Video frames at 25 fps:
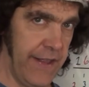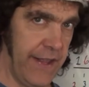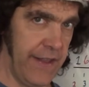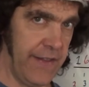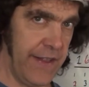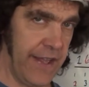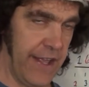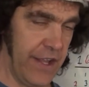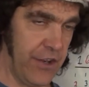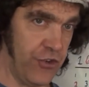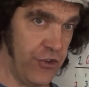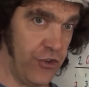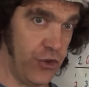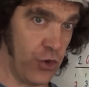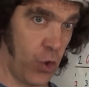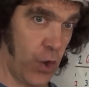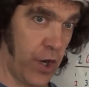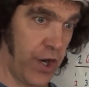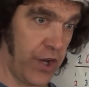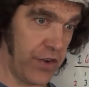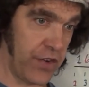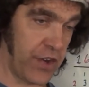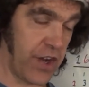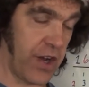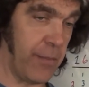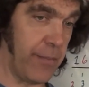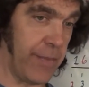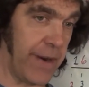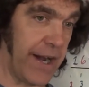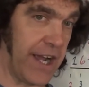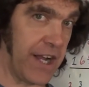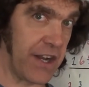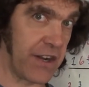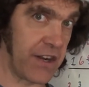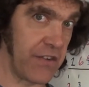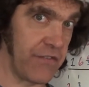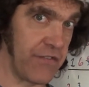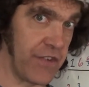in that joined
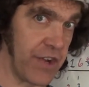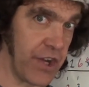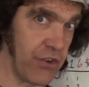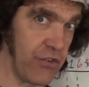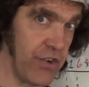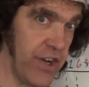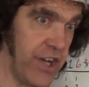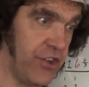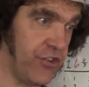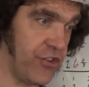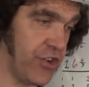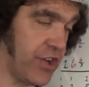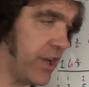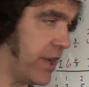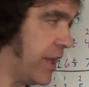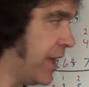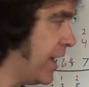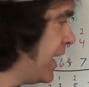combined configuration.